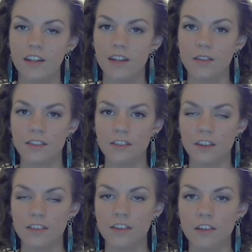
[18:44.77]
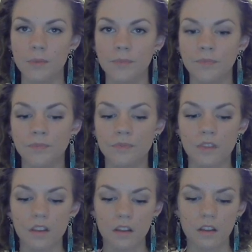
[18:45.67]
I'd suggest to you.
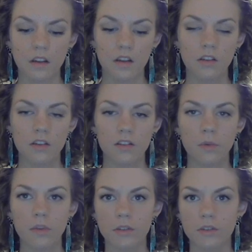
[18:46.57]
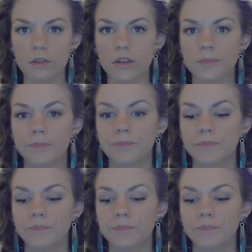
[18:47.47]
So when you do it,